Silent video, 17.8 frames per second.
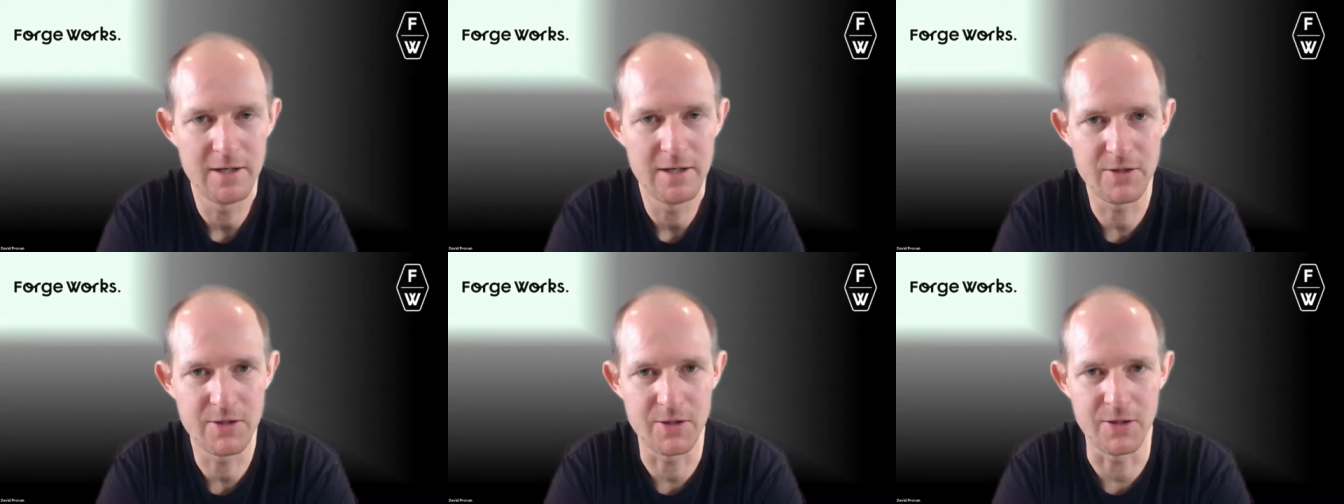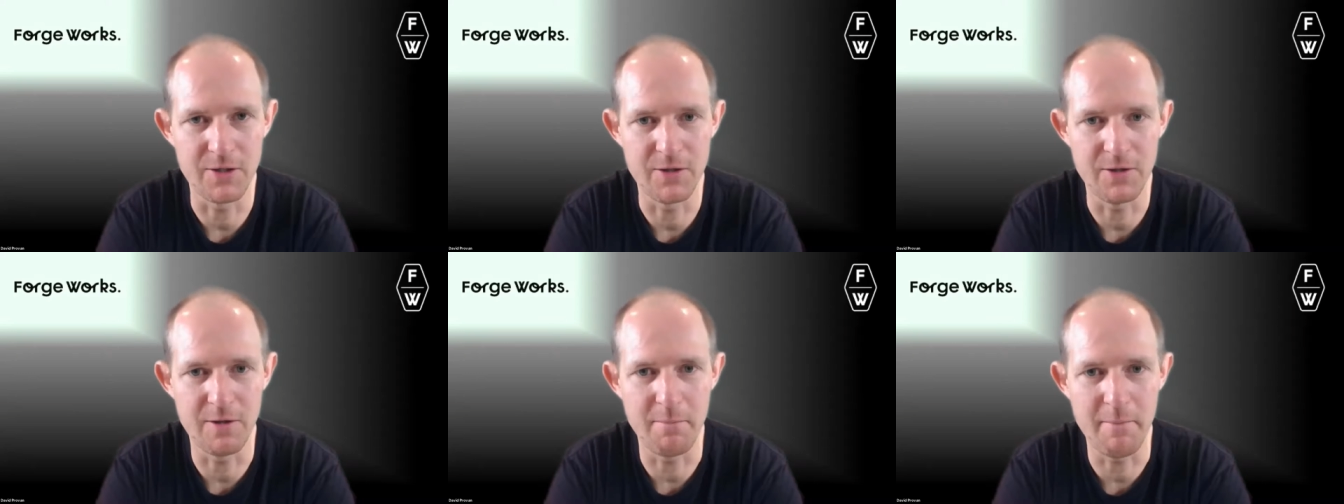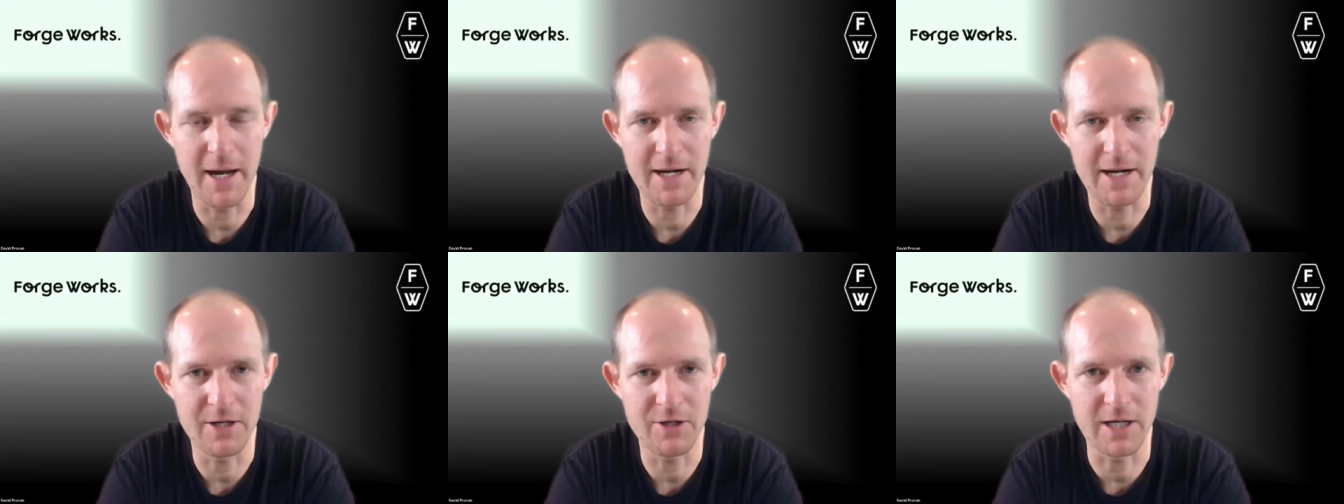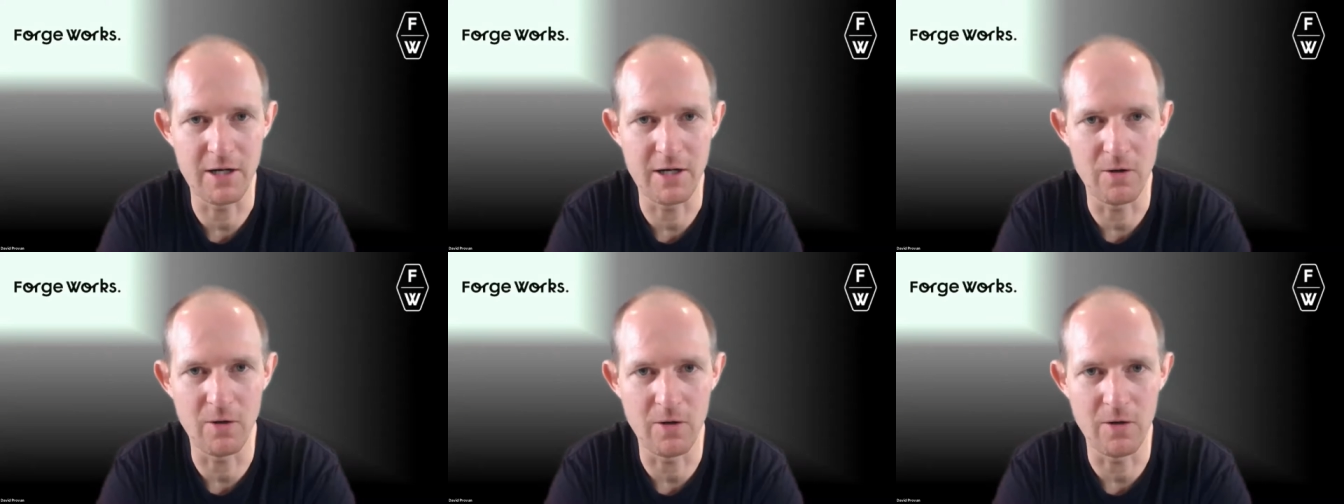to the manager
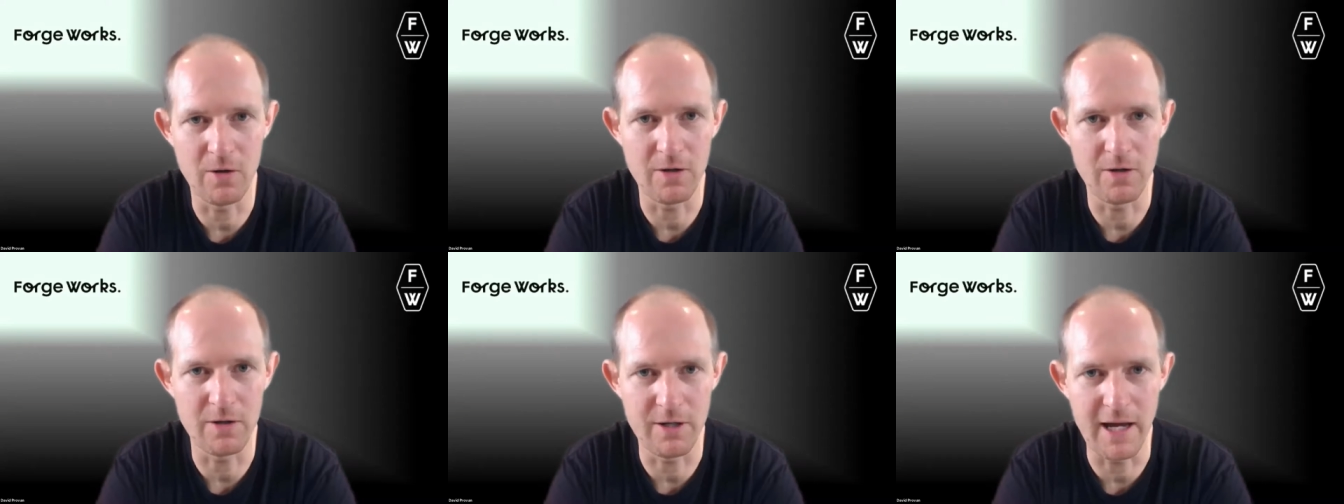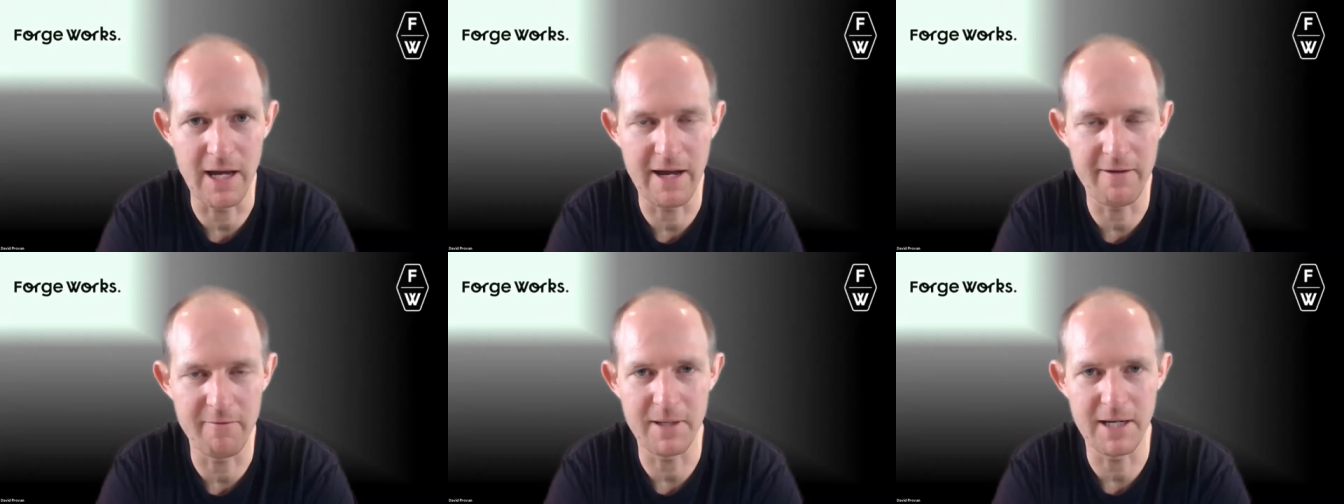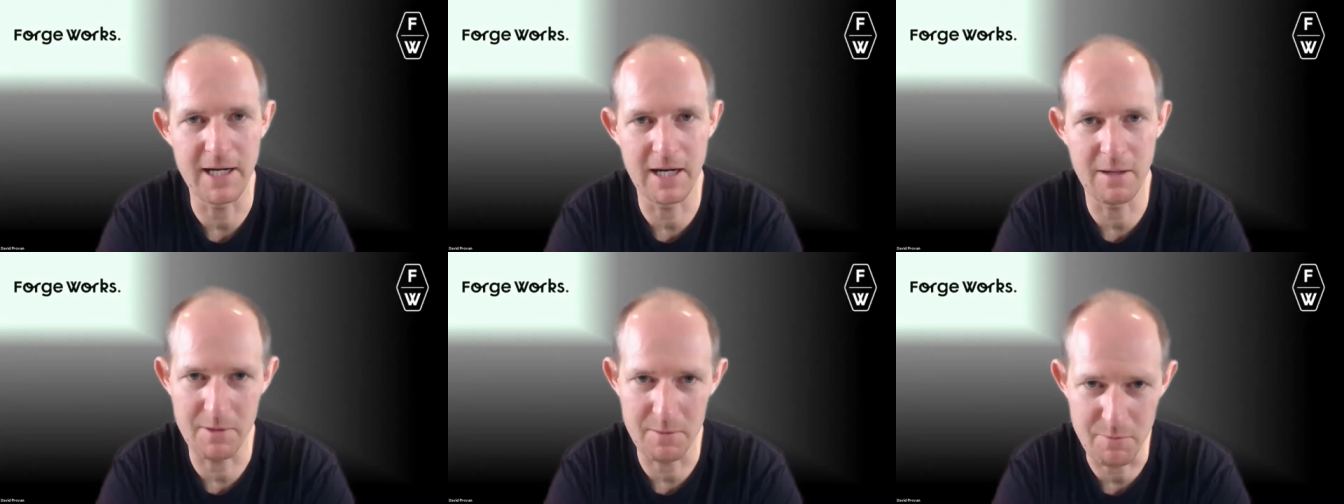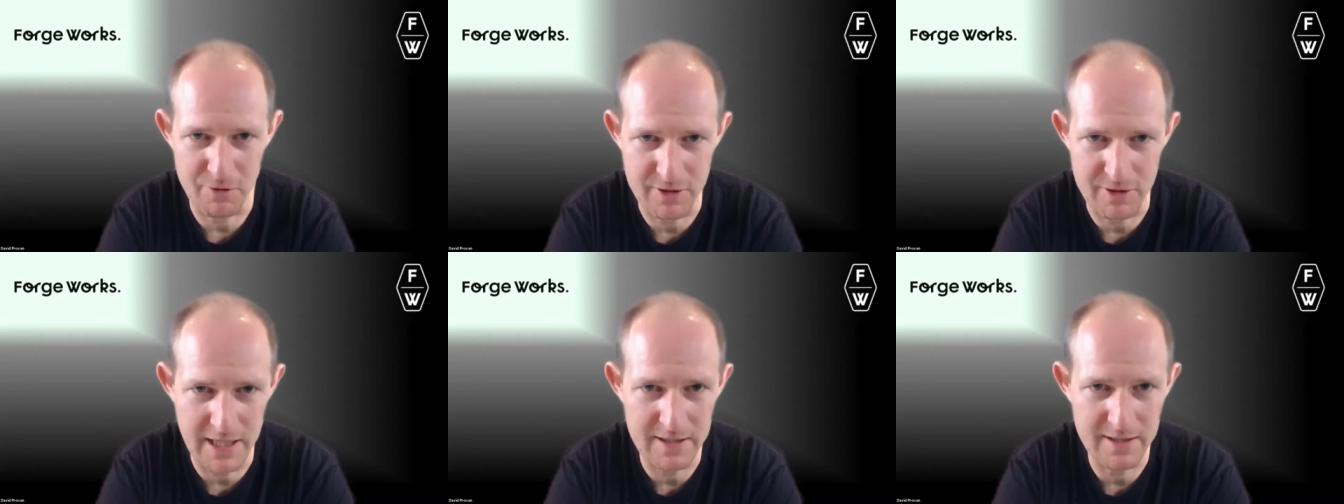or you haven't been able to
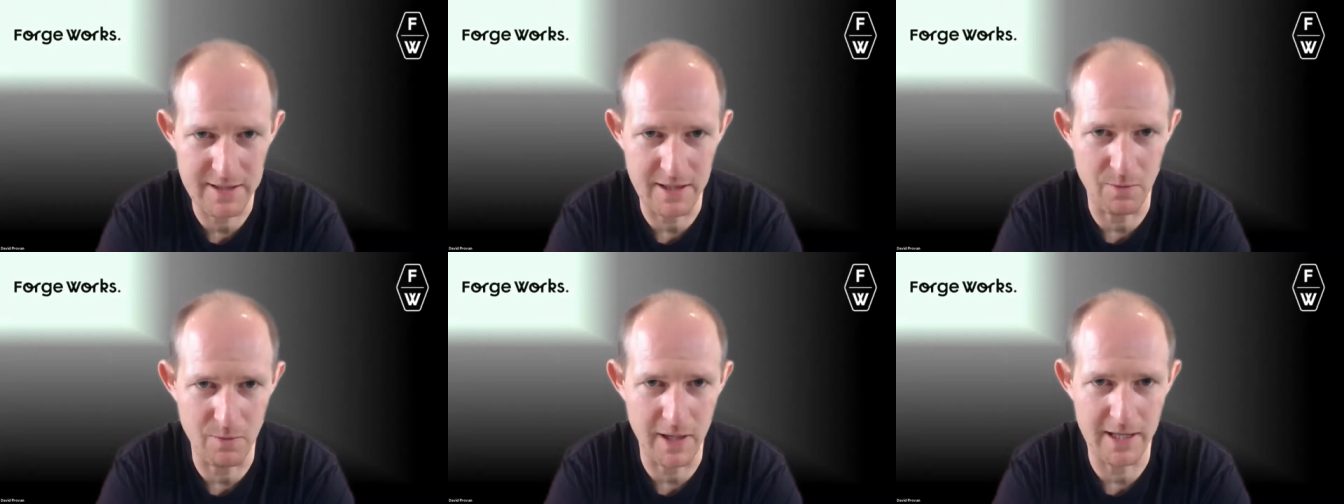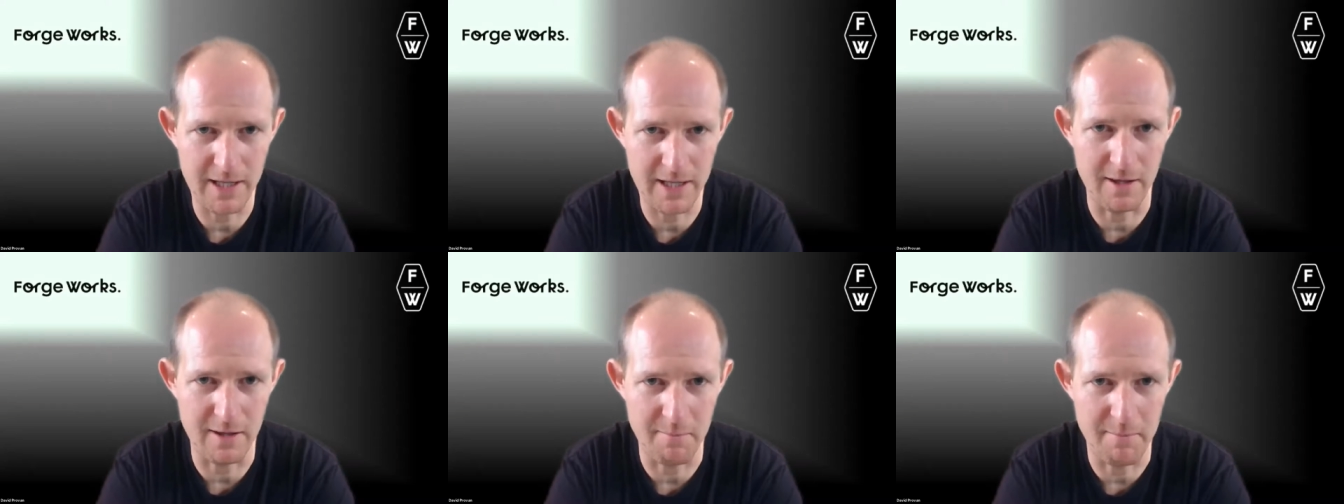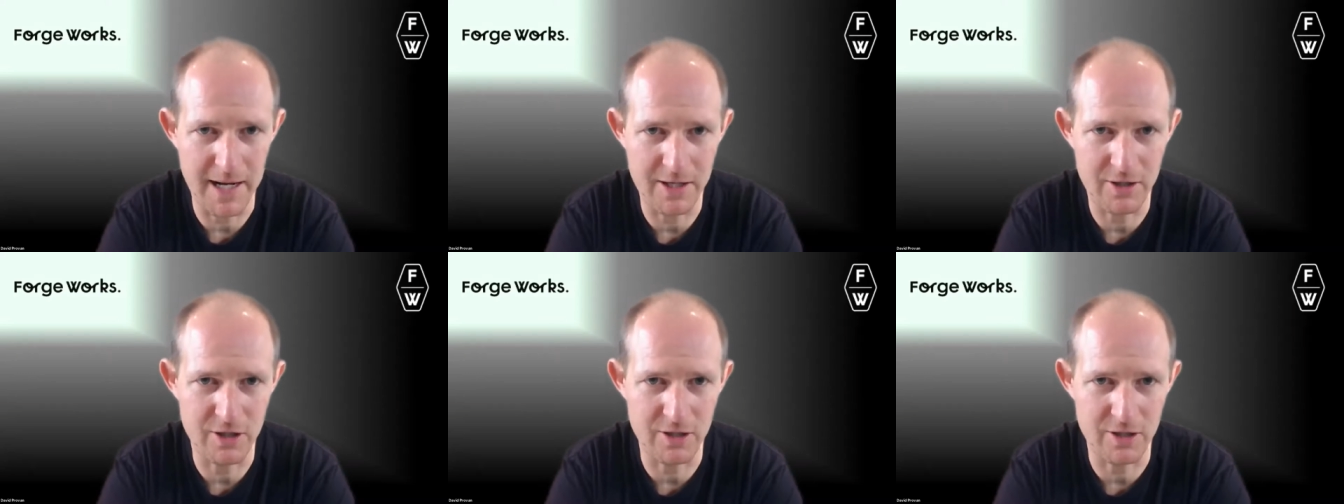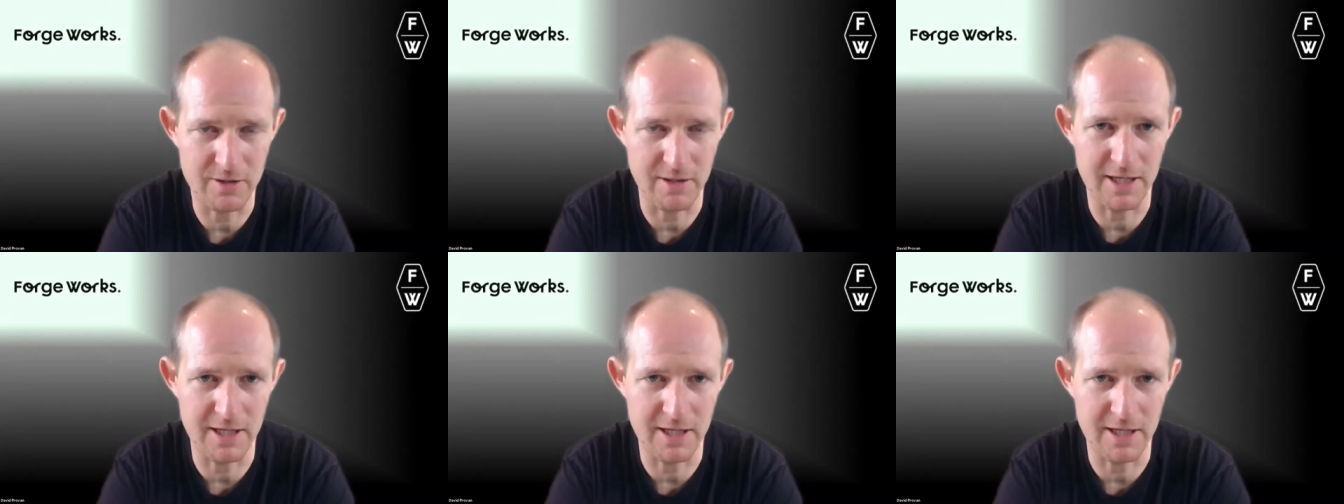present in a way that the manager